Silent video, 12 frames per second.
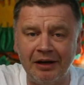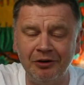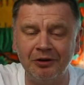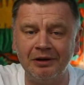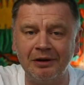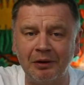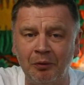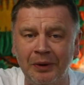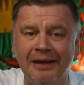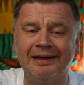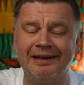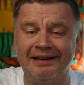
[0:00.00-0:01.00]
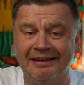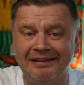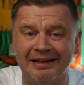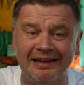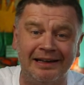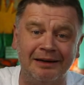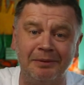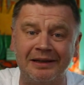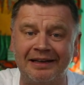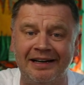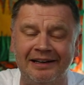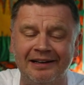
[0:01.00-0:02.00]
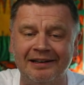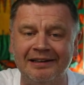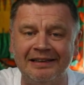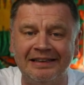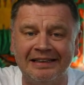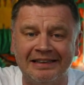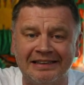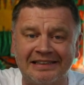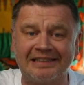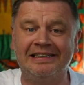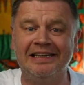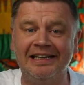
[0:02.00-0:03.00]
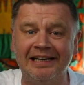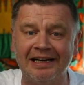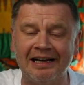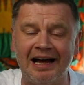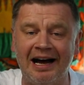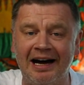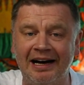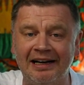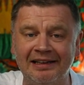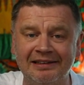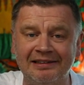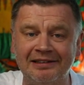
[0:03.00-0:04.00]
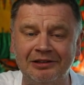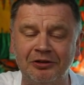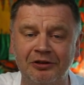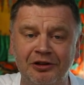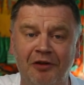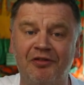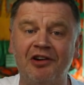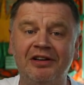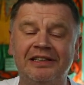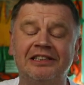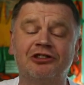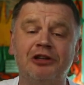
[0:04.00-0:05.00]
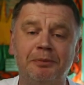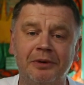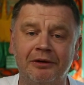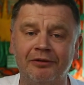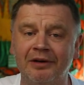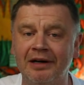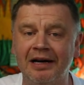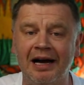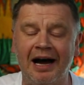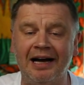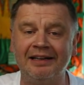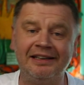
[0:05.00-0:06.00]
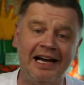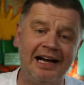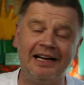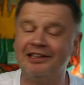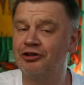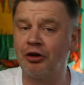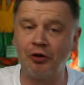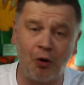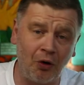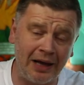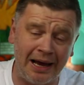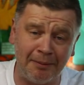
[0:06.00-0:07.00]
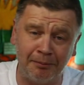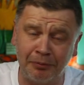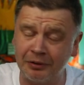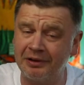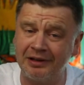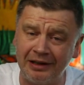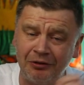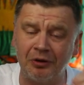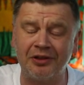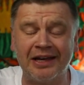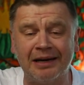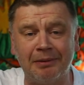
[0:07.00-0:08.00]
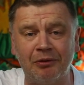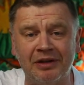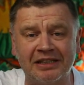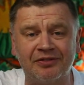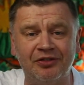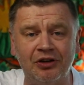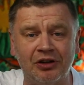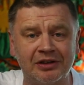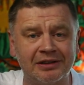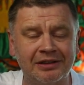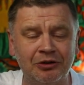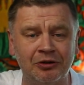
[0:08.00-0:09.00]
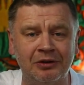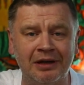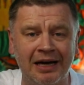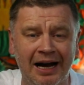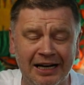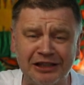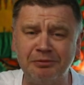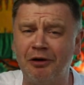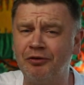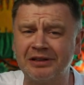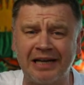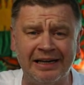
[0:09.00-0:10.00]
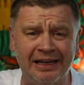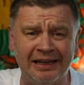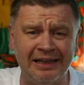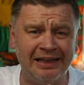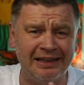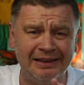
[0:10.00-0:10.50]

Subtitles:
you know, weak and a little bit kind of stale and, you know, not very descriptive. And yeah, it's got all them, but you know, think about this first. You know, Asimov was kind of